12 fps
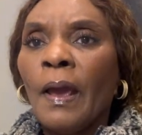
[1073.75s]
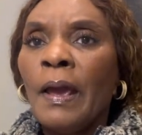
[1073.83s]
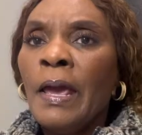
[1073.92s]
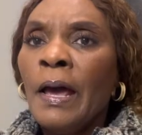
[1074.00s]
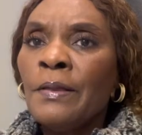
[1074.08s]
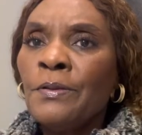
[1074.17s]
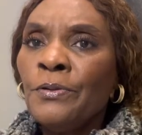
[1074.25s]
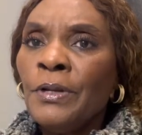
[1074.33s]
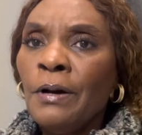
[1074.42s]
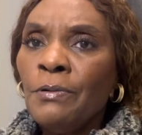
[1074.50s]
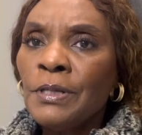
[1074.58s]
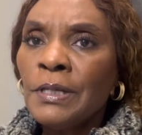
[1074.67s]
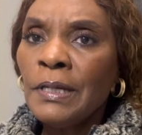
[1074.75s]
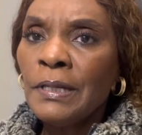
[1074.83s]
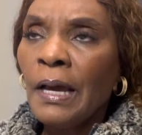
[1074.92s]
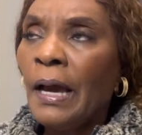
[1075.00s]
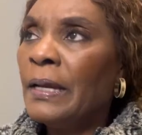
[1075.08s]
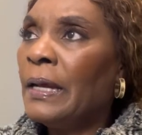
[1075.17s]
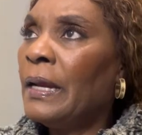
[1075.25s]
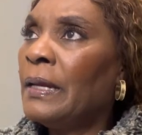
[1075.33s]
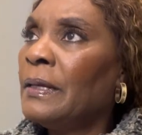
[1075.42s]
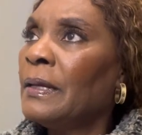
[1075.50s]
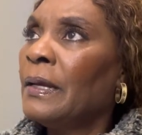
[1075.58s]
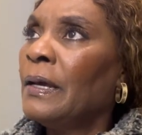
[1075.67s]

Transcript: Yeah, so that was it. And then